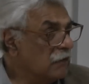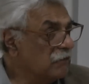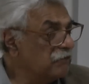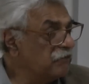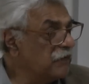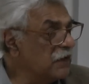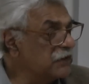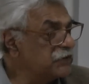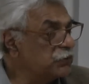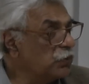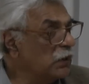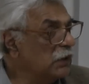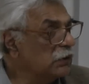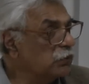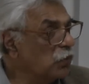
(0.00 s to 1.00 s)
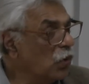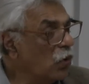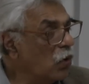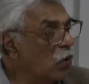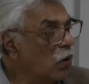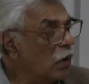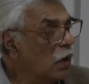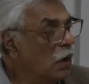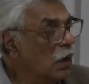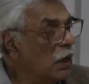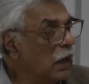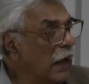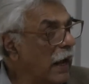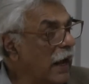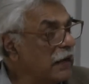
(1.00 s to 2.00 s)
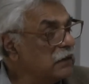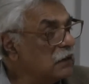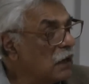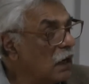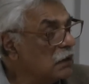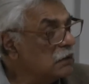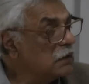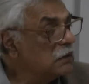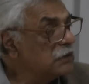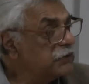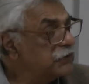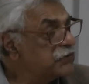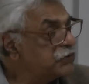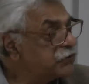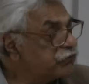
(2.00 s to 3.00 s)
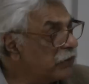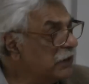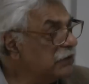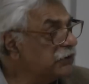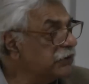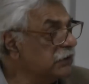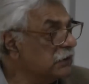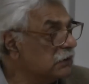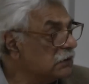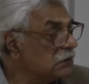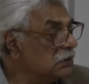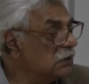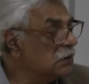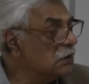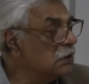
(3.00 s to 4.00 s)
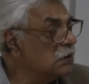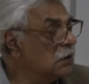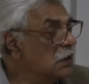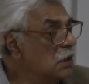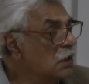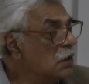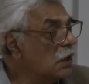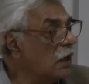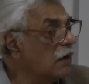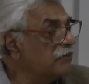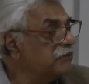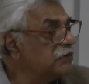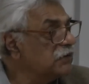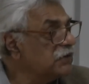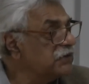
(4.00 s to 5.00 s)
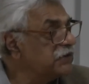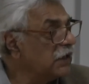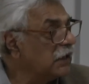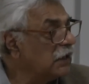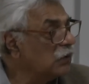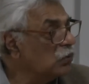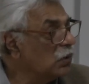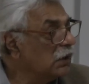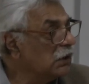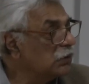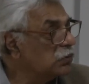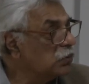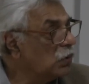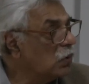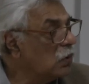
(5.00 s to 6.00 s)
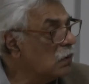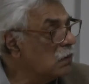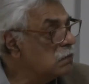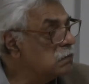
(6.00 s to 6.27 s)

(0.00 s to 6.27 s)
First World War and strengthened after the Second World War.